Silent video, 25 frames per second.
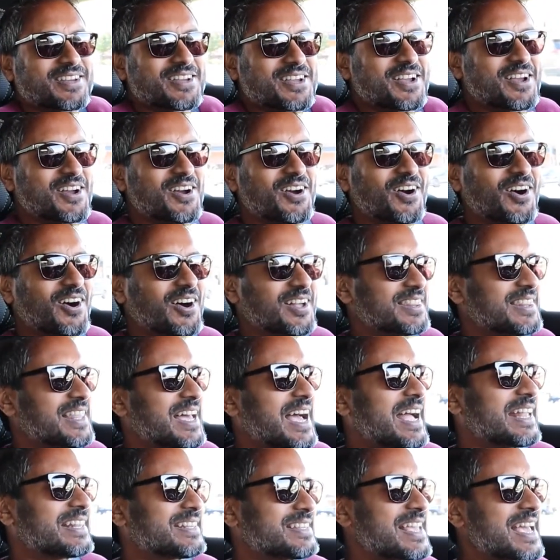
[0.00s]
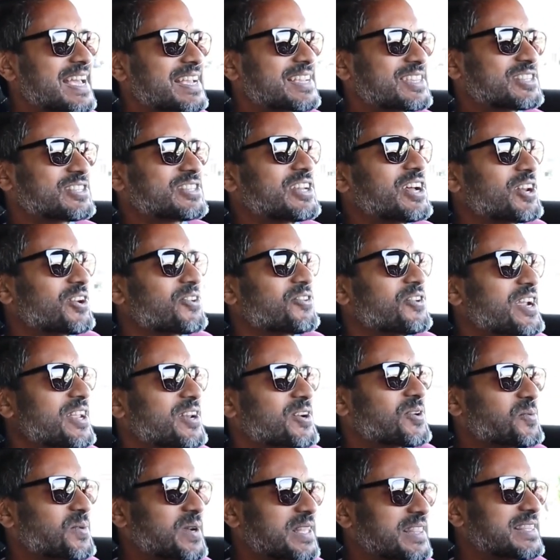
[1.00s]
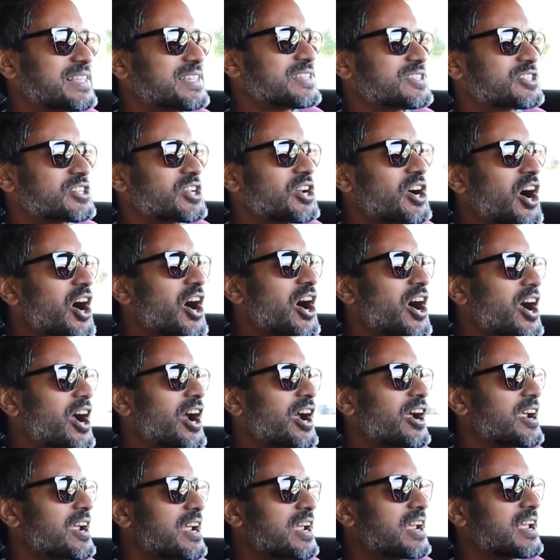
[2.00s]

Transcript: on that accelerator with this car.